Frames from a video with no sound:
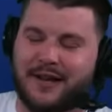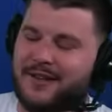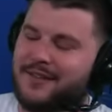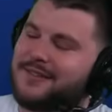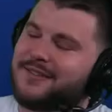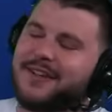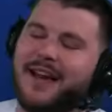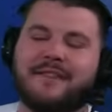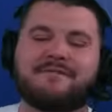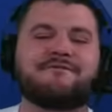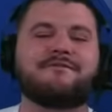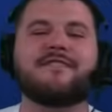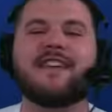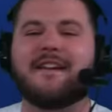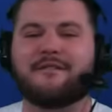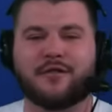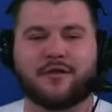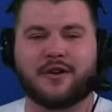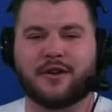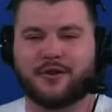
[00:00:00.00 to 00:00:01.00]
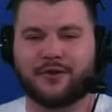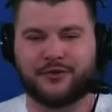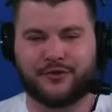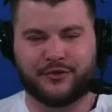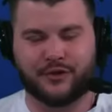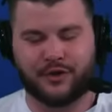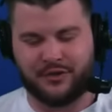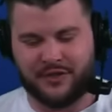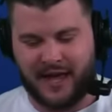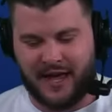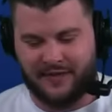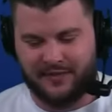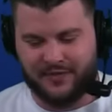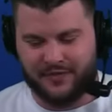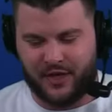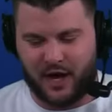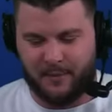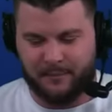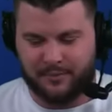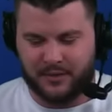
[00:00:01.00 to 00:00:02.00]
Like, I've never understood that
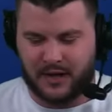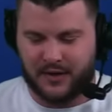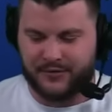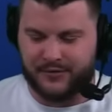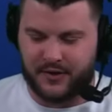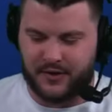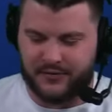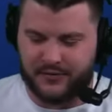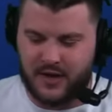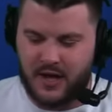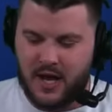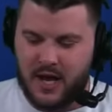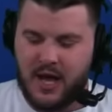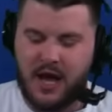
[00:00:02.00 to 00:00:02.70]
thought process.